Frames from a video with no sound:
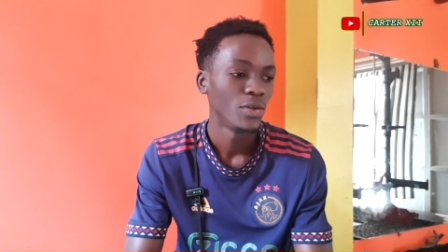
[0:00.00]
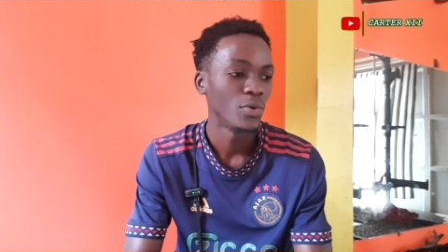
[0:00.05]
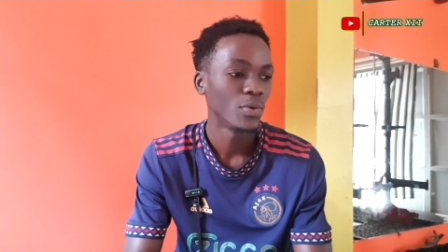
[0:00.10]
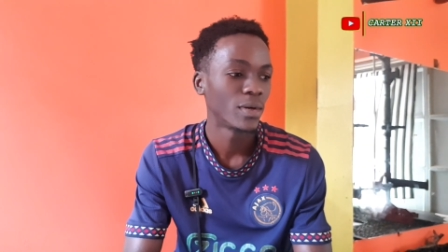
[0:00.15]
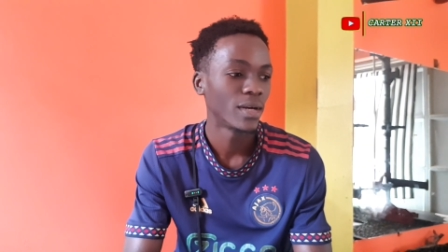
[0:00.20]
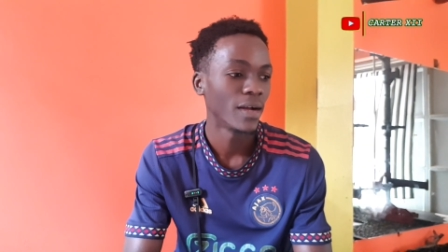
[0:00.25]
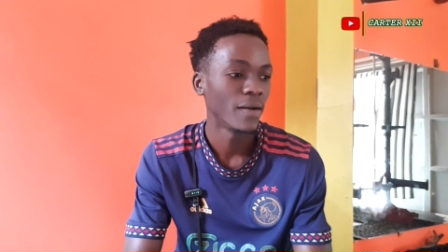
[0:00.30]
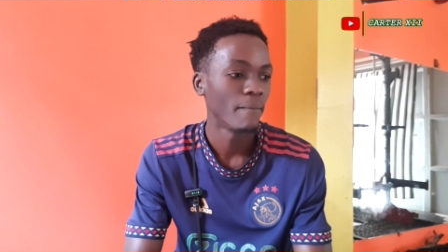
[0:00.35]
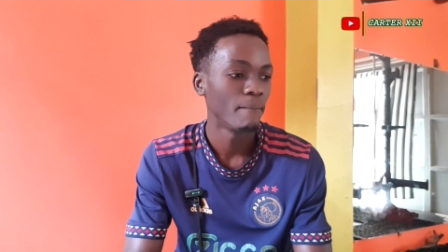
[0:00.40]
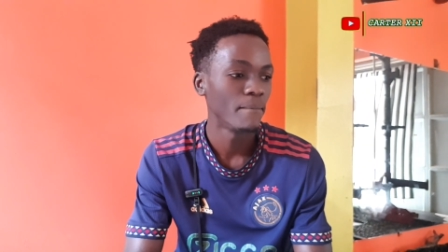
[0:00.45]

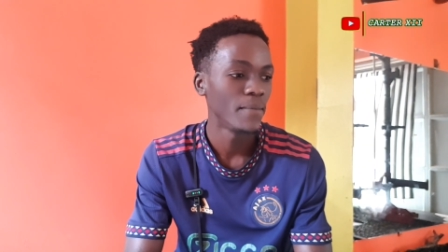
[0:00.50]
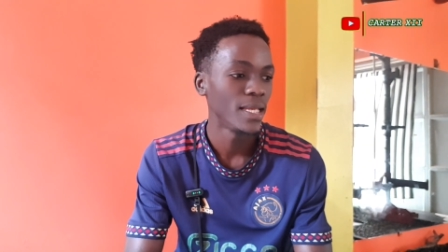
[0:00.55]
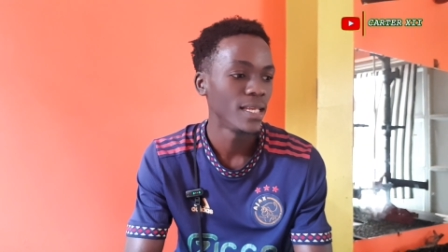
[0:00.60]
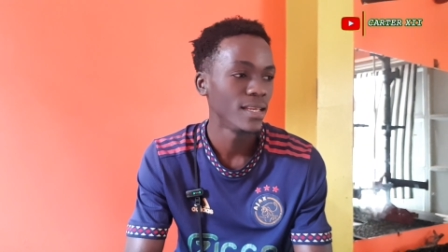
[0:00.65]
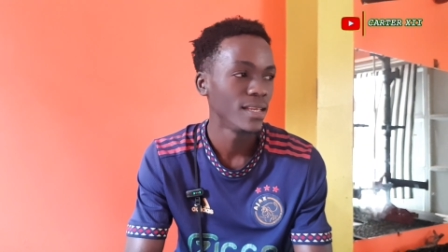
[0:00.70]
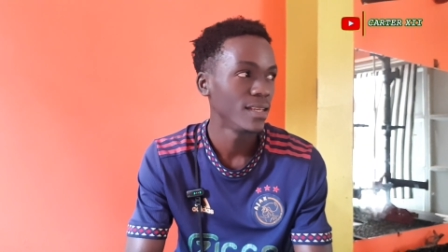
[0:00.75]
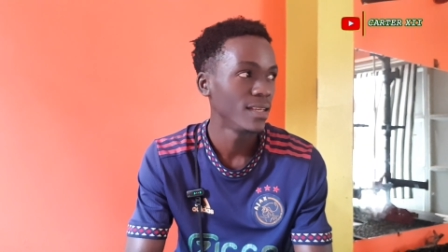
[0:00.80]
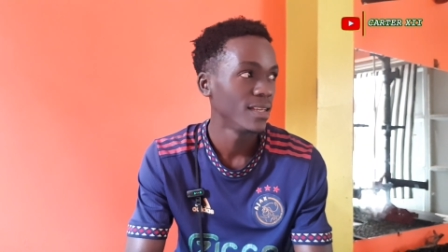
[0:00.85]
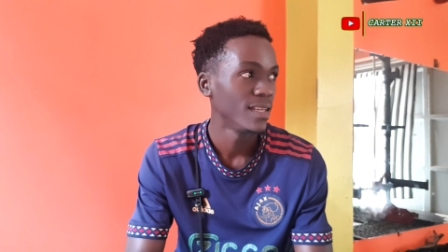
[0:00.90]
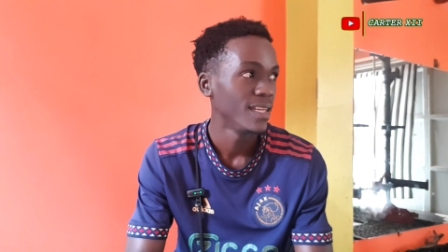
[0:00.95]
you can
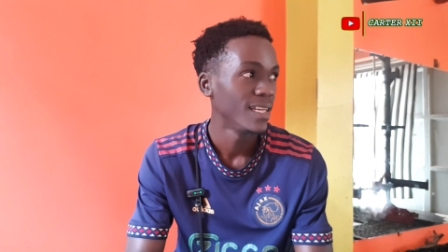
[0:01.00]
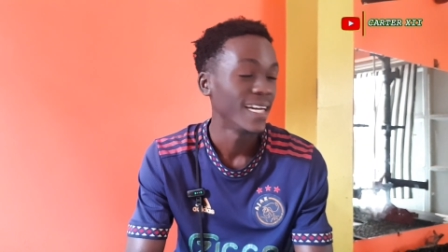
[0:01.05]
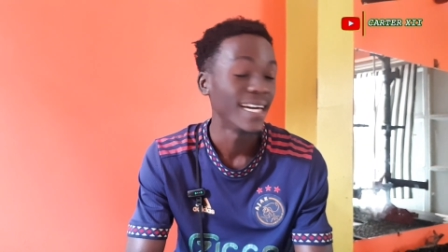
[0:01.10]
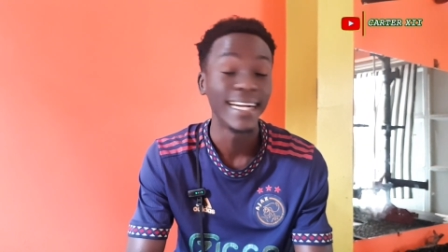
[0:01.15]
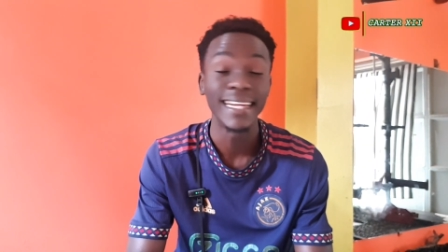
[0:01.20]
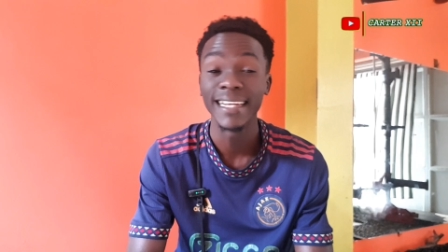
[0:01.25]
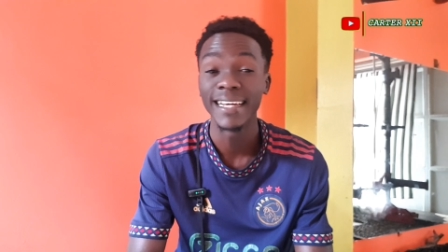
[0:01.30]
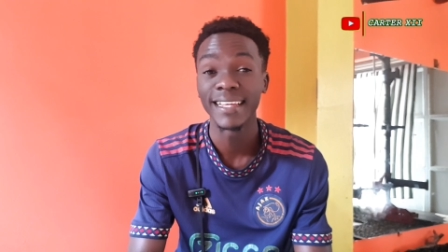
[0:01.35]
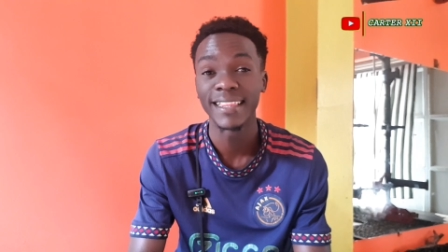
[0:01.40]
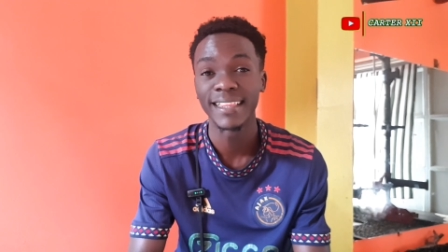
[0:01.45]
be
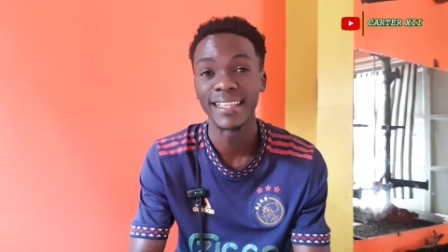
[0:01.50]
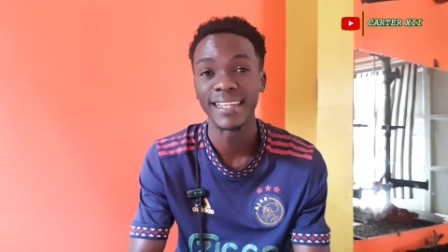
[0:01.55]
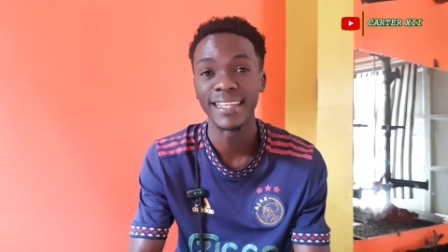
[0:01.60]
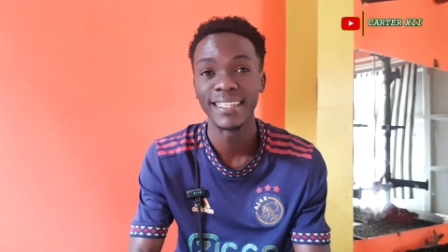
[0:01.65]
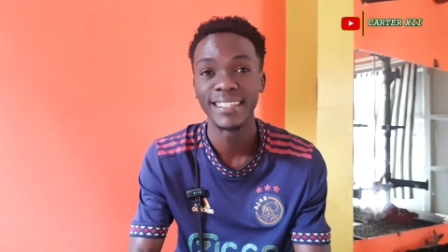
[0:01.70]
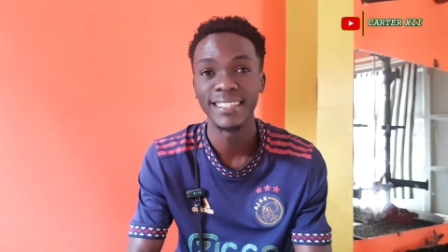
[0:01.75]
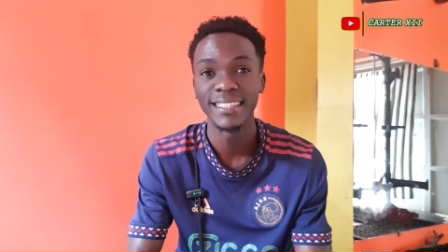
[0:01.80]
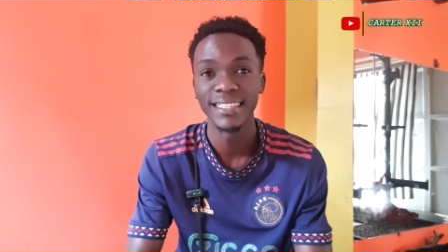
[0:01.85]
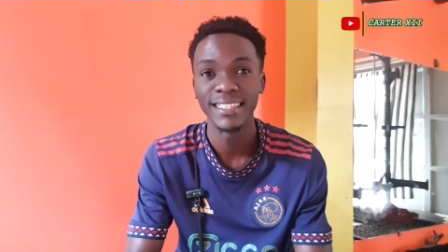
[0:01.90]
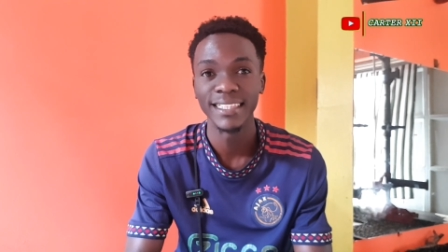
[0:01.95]
an
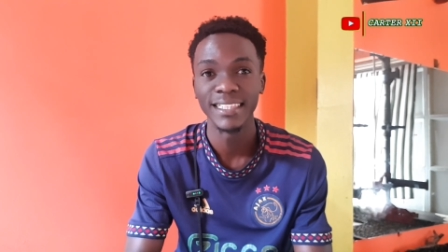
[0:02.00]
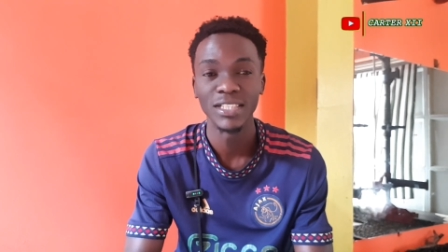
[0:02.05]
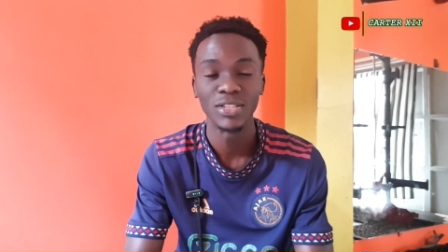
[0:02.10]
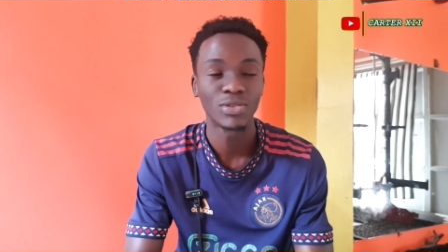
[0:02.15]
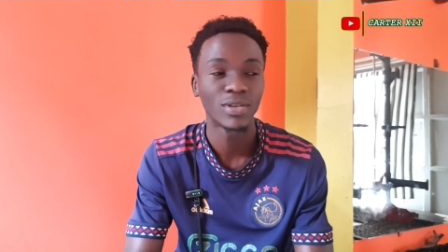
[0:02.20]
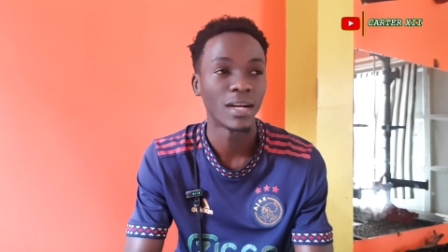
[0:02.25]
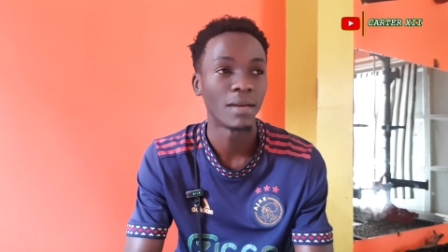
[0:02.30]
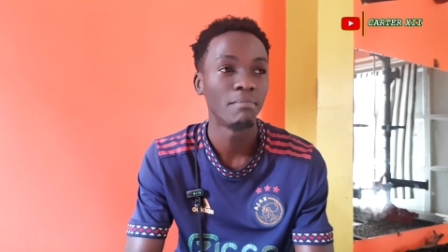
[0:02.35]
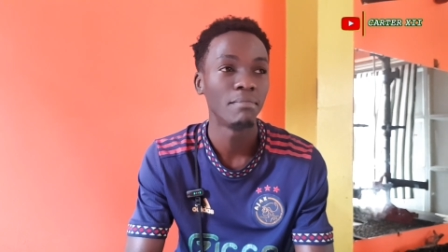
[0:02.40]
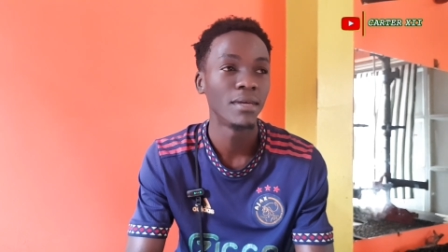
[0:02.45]
athlete,
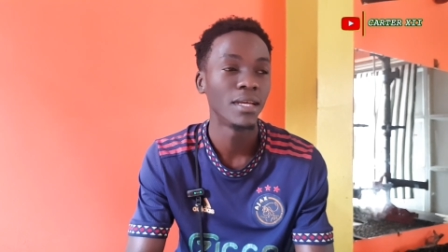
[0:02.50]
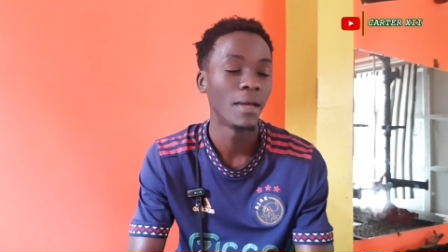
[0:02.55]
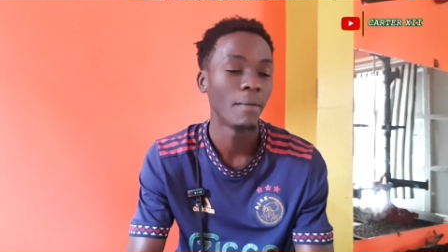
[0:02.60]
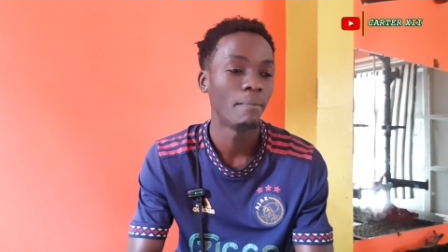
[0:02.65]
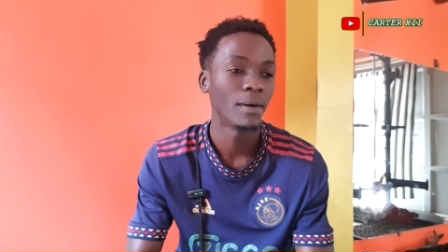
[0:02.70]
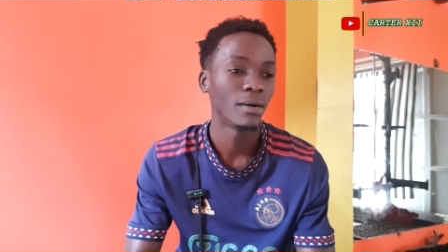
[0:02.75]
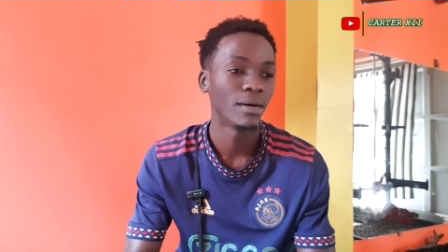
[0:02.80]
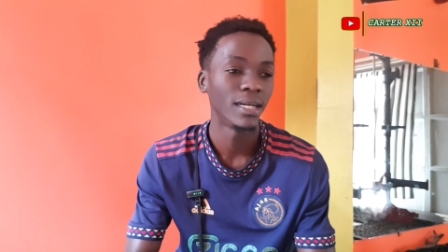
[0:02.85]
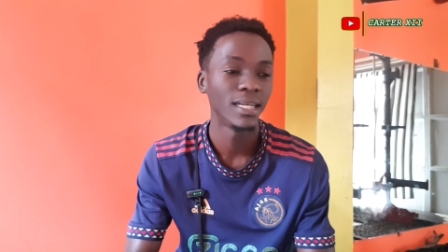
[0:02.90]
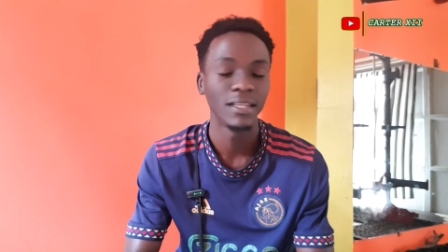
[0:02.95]
you can be
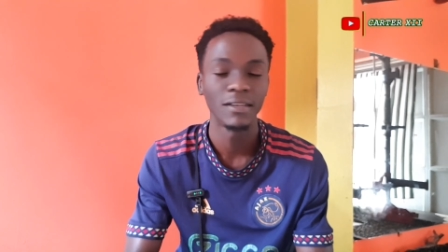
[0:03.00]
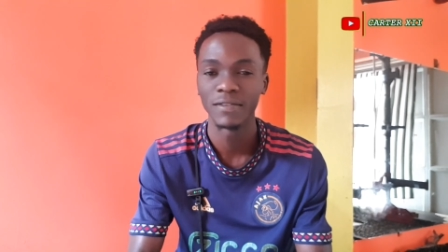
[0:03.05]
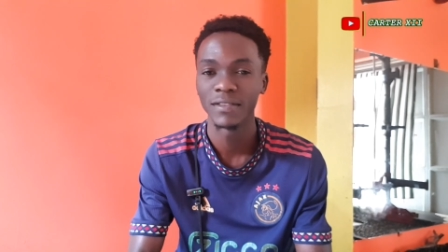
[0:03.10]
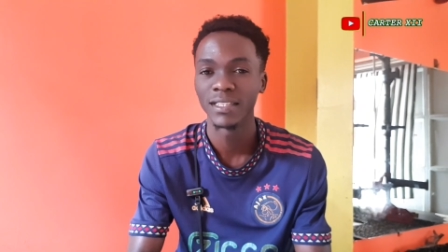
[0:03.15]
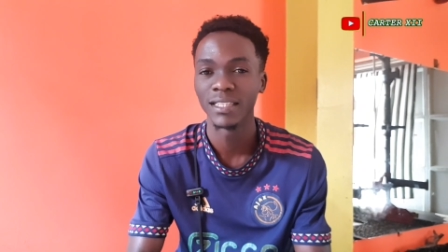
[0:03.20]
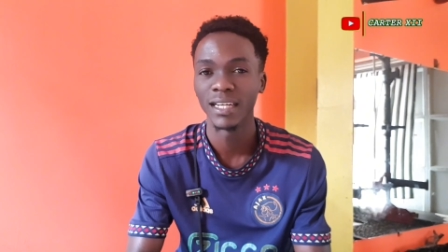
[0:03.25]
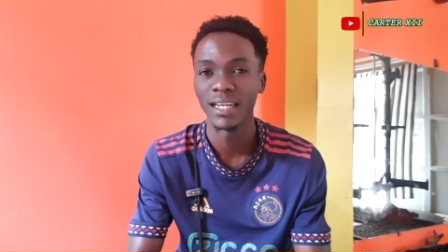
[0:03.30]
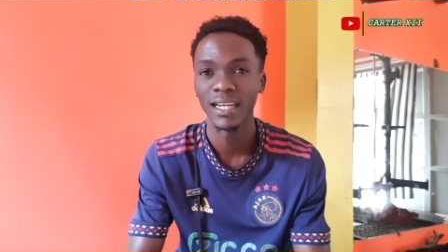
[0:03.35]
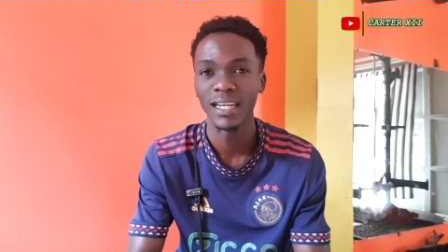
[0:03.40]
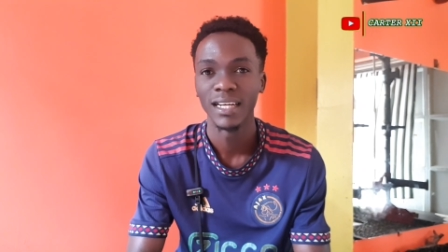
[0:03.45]
a
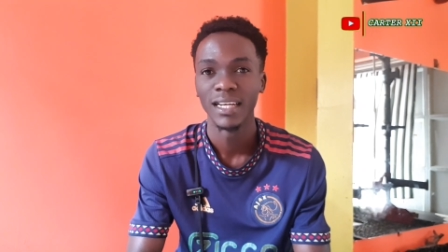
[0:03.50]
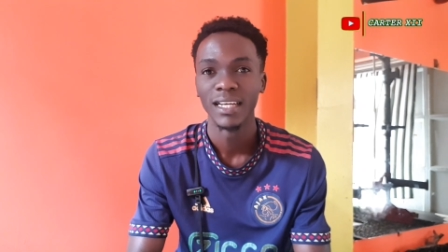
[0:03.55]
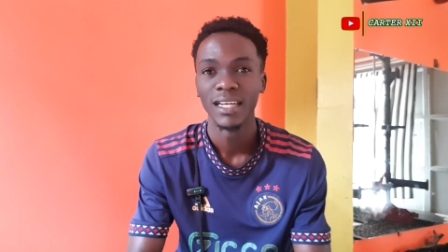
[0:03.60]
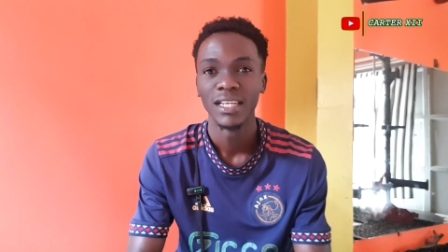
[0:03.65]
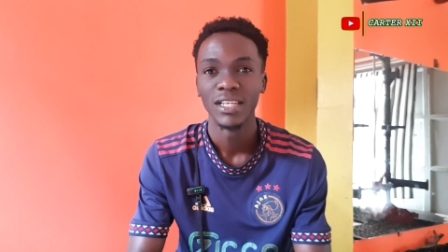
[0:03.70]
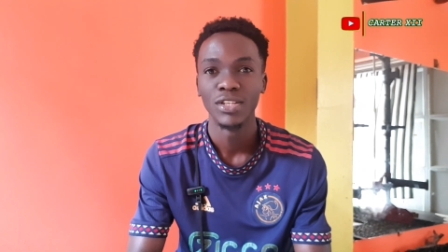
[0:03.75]
powerlifter,